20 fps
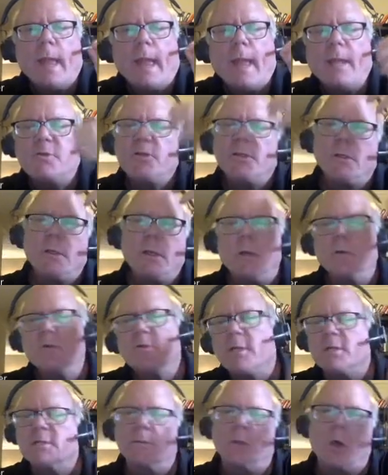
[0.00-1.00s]
And she
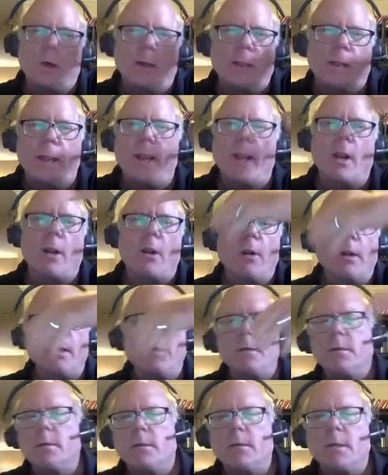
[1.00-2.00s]
has long hair
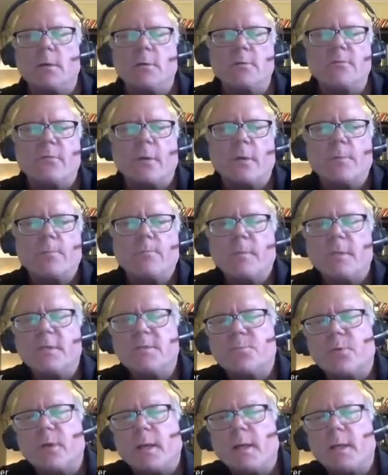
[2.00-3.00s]
and,
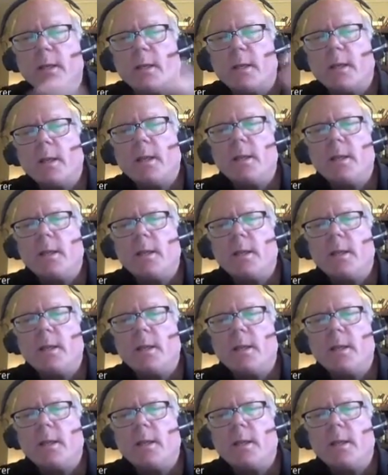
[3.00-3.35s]
is pretty.